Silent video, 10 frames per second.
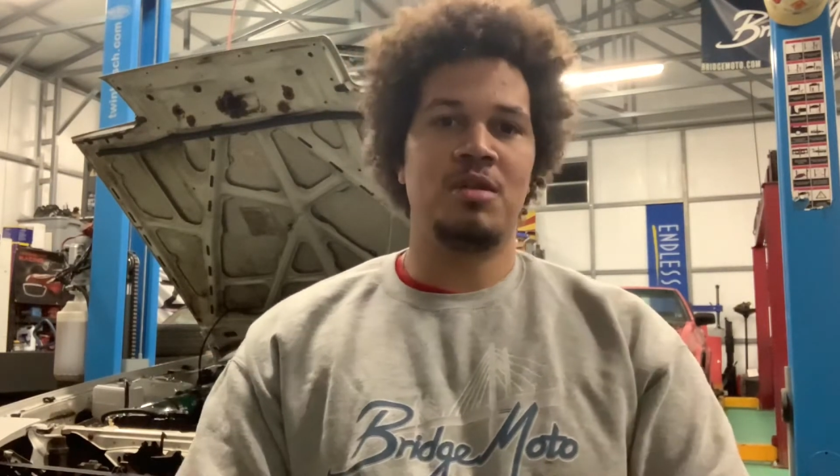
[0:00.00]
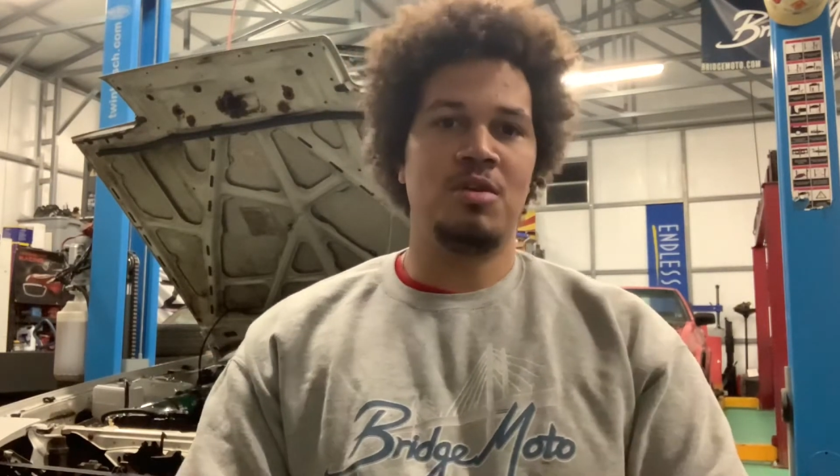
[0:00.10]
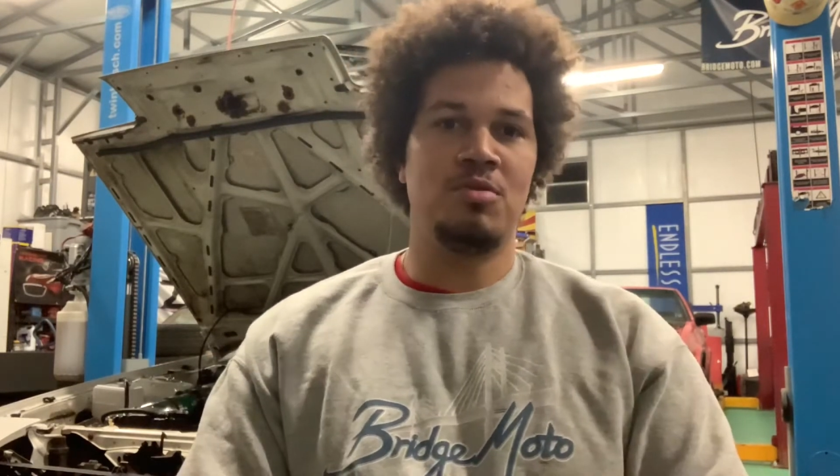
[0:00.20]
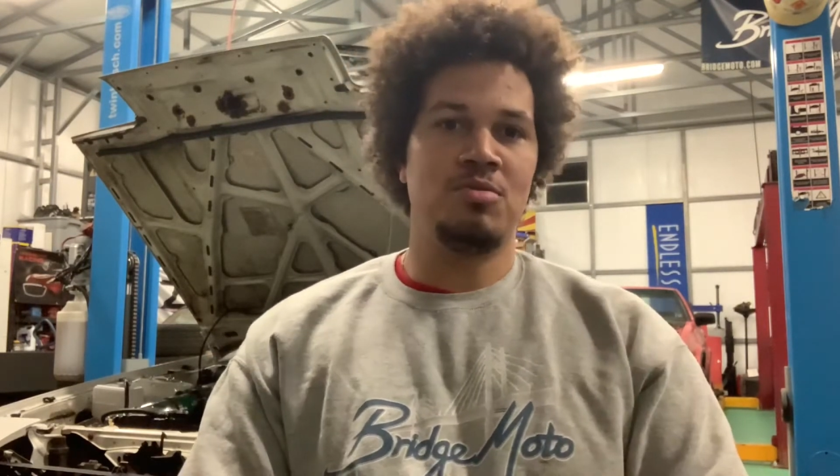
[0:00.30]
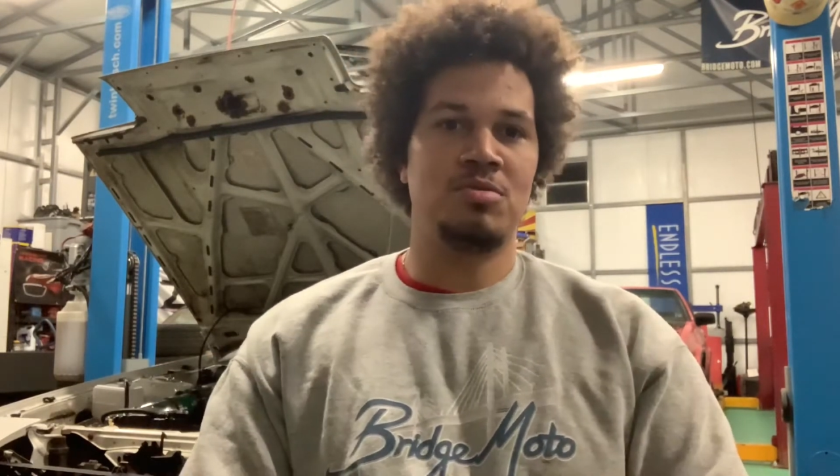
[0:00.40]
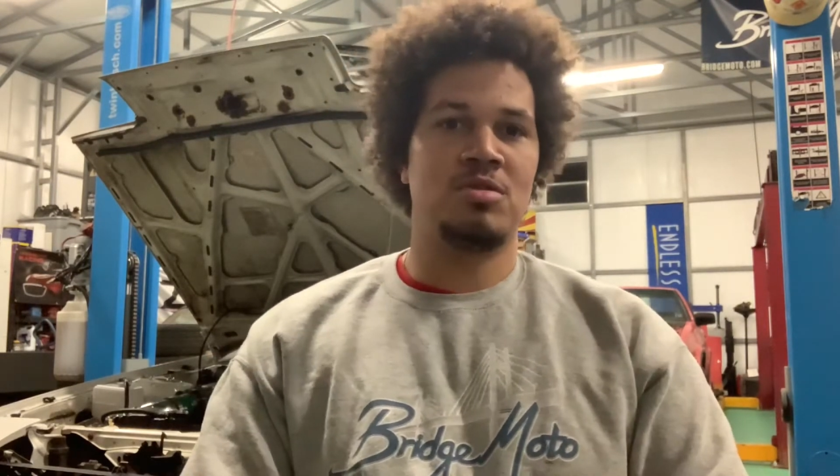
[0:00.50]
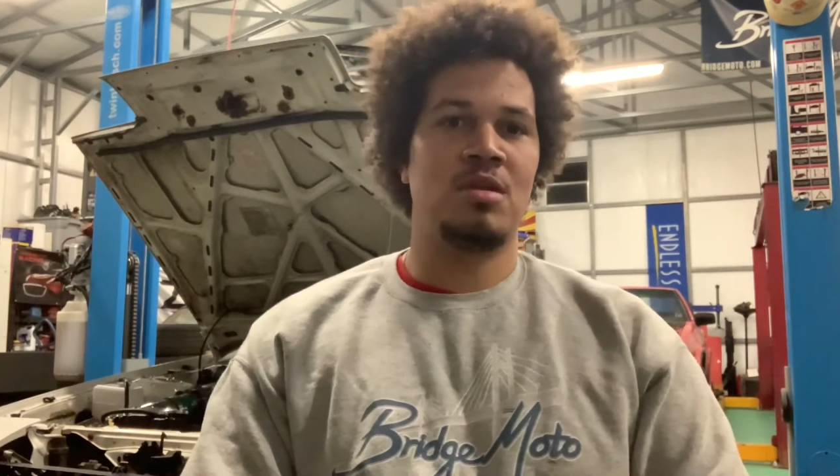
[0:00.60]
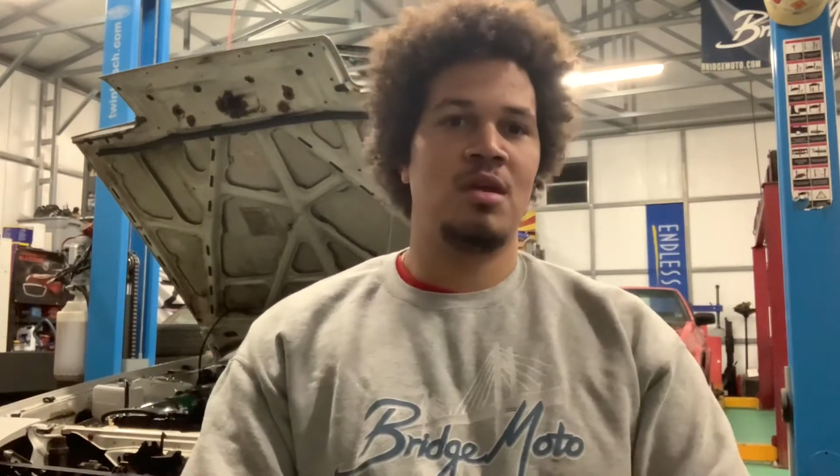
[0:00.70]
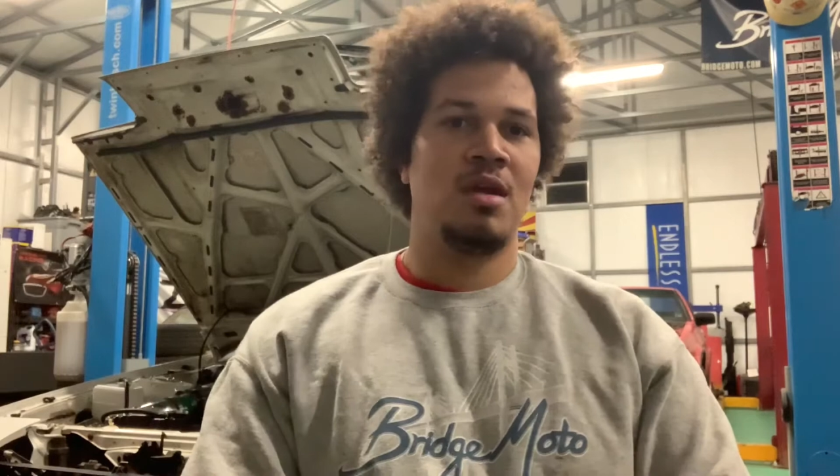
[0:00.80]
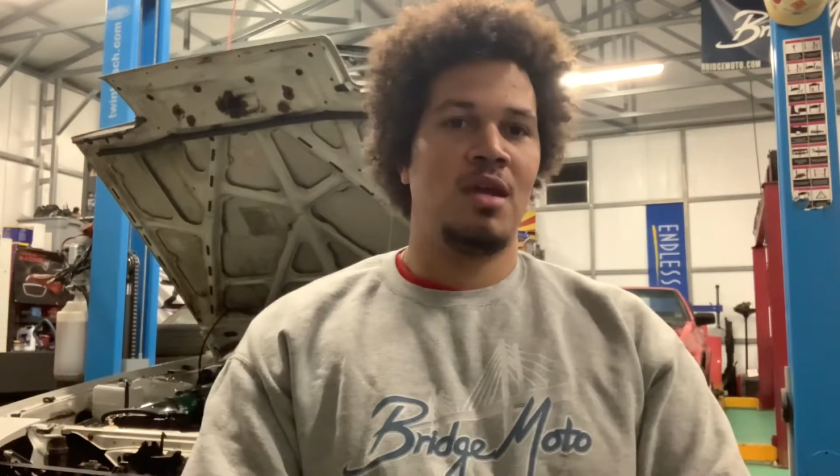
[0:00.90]
used
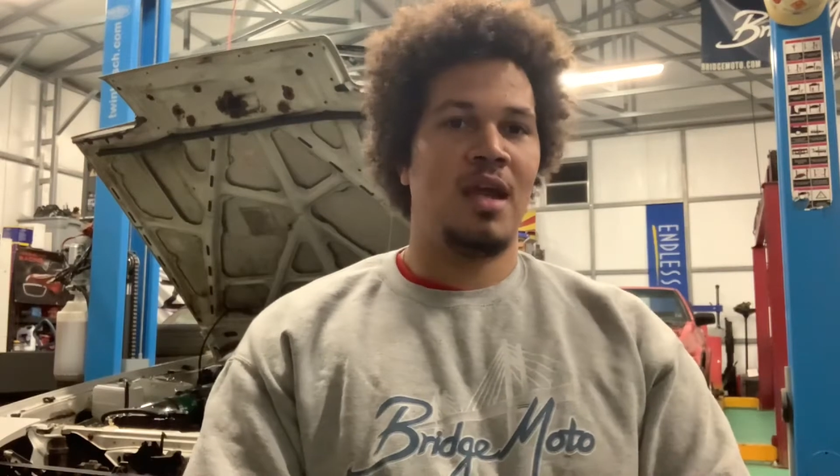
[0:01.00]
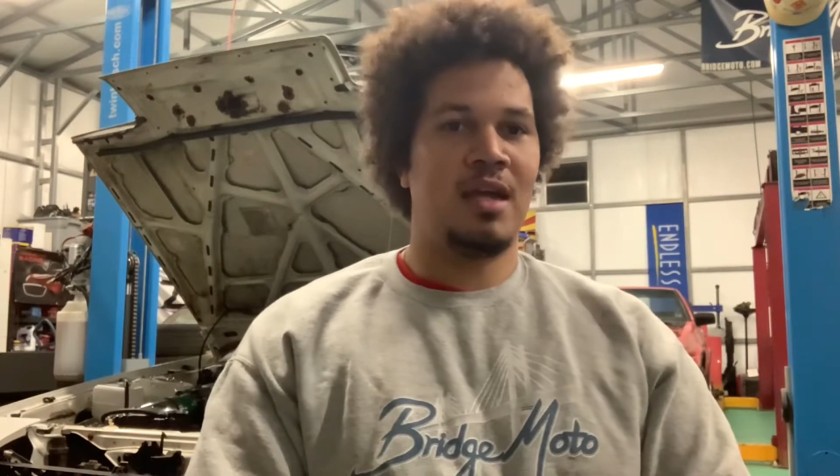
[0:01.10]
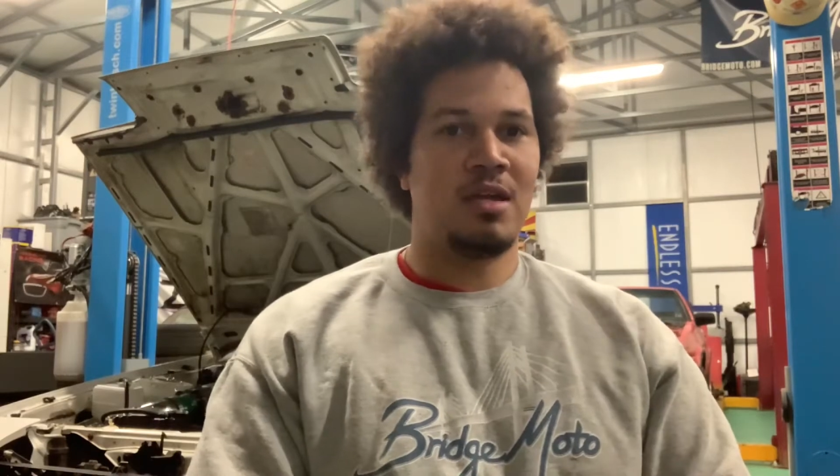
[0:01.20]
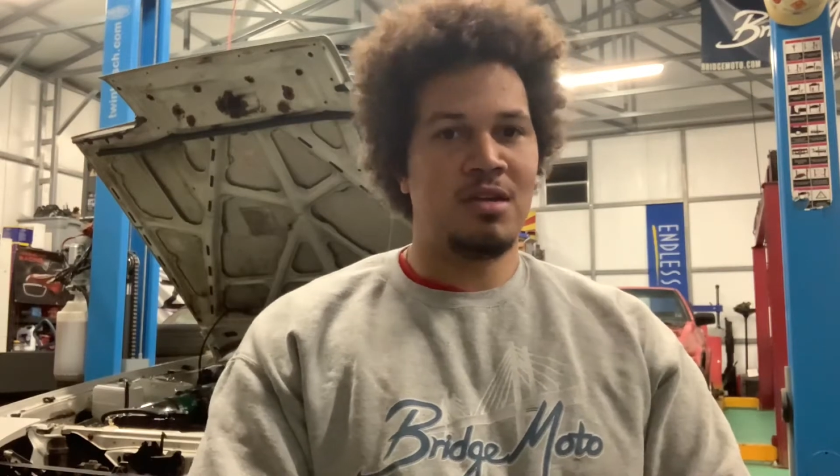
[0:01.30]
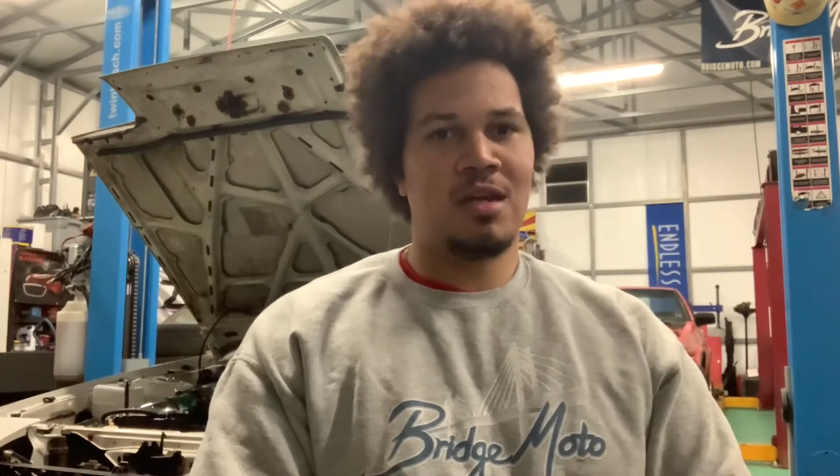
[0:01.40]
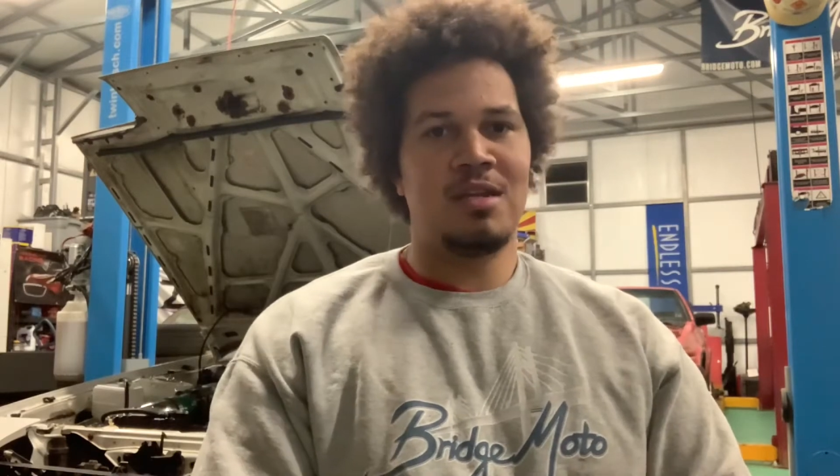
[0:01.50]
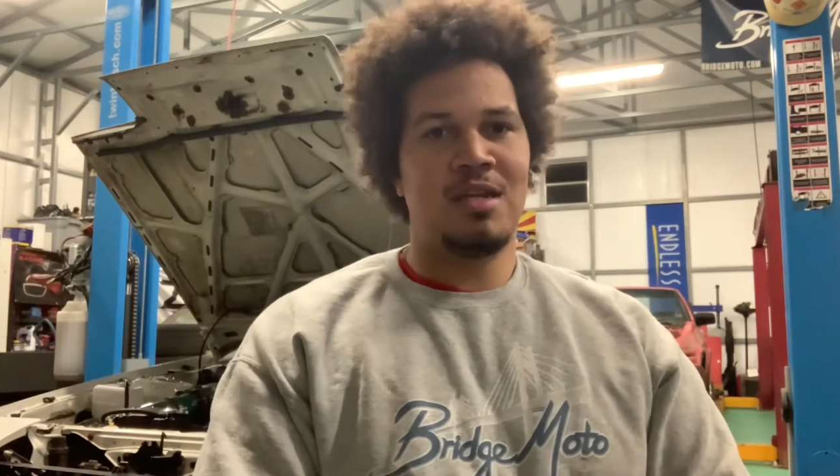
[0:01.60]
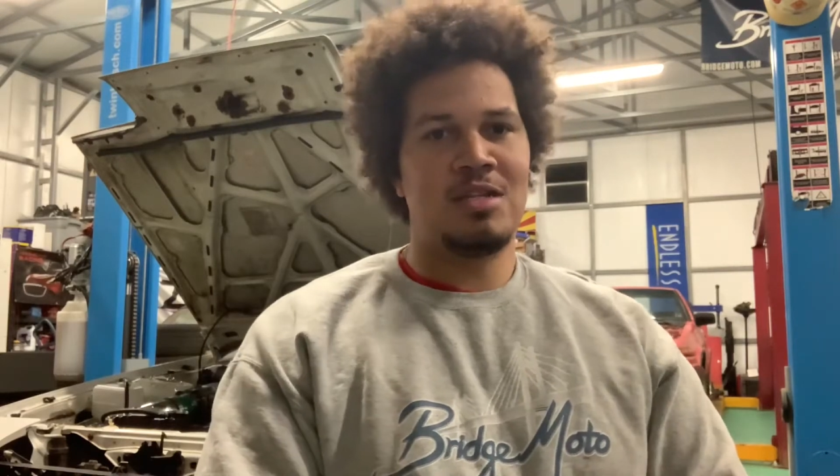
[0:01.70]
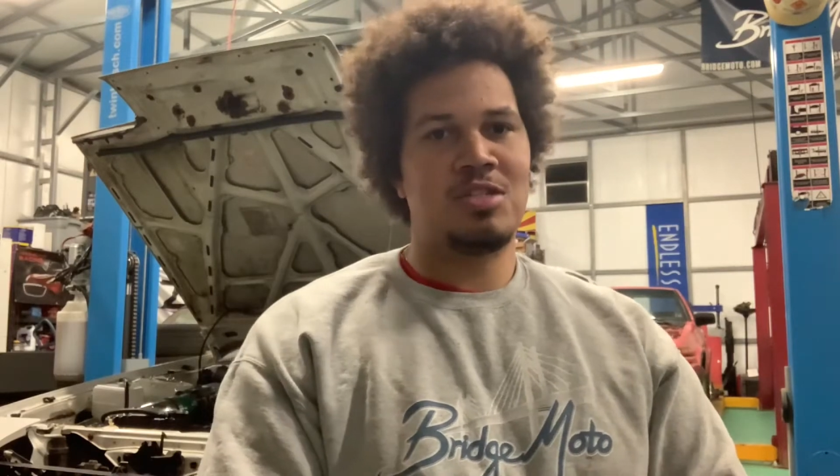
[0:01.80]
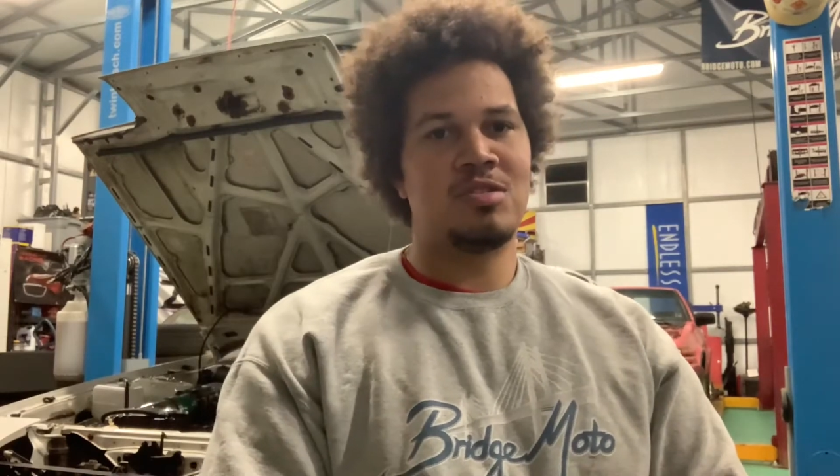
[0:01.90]
in good condition.